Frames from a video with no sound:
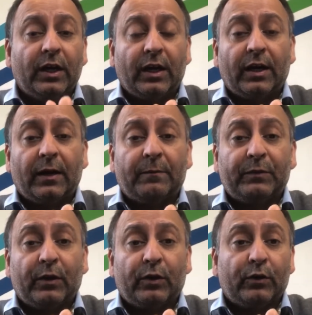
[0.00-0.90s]

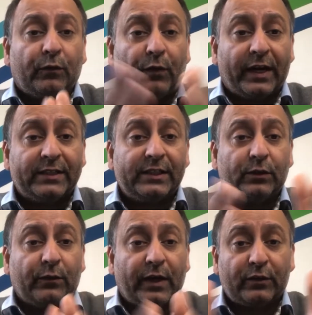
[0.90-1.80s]
your finances,
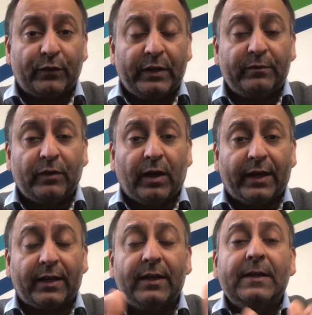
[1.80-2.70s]
your financial freedom, if you
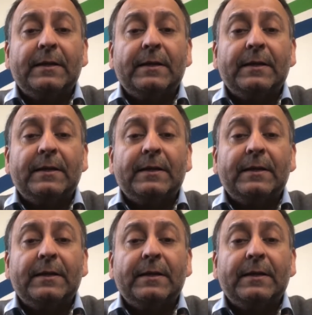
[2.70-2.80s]
like.